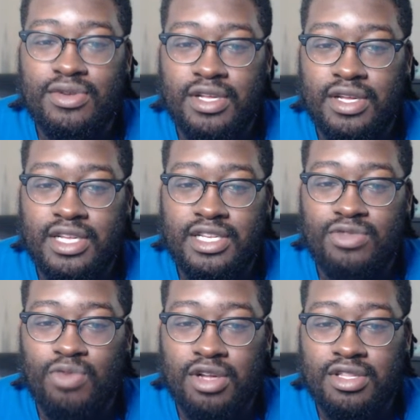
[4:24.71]
Look, he just
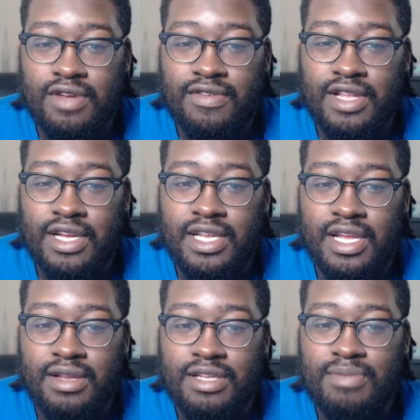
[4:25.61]
walked up. He like,
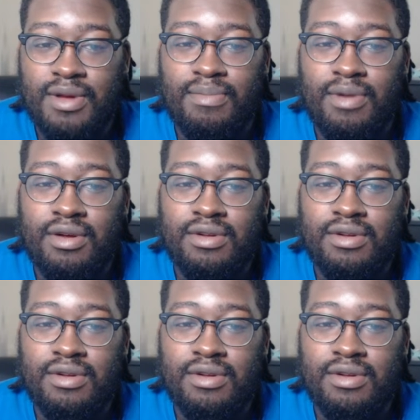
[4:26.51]
damn, that's my brother.